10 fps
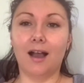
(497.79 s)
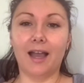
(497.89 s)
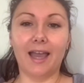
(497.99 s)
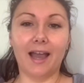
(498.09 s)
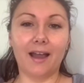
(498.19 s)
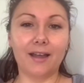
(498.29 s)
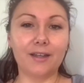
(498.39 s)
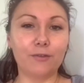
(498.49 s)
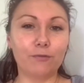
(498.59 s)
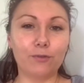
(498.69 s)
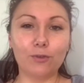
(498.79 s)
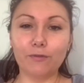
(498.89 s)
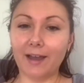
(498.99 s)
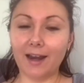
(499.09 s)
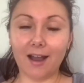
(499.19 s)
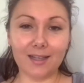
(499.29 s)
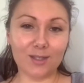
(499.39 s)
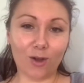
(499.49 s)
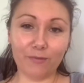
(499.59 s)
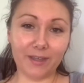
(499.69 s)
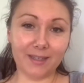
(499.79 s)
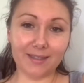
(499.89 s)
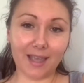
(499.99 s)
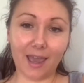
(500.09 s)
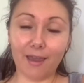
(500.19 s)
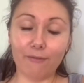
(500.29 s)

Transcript: I had full-fat iced coffees